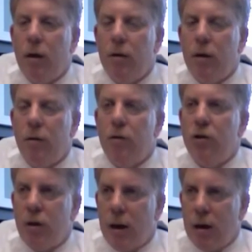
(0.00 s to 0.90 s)
different
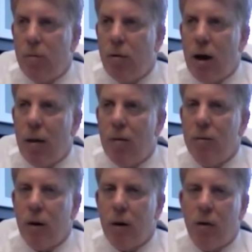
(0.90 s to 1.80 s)
genetic
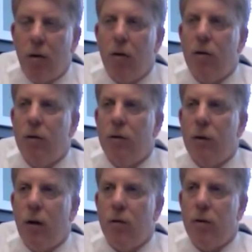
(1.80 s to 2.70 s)
problems that occur to the cells.